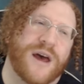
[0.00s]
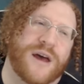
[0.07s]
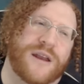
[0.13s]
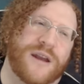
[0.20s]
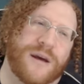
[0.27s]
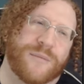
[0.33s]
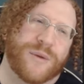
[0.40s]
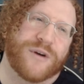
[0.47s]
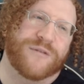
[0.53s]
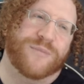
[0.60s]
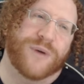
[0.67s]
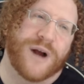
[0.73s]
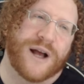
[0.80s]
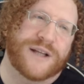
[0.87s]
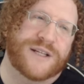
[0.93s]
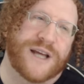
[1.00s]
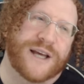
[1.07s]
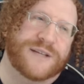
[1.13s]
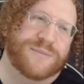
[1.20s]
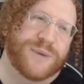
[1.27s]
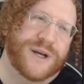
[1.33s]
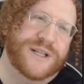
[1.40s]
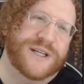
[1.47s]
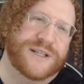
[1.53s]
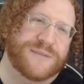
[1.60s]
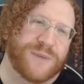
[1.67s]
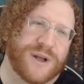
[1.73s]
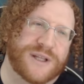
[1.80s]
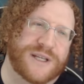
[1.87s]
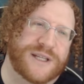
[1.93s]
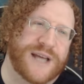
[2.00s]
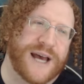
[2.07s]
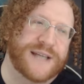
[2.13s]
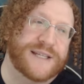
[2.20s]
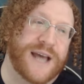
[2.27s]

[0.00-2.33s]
number of projects, budgets, multitask,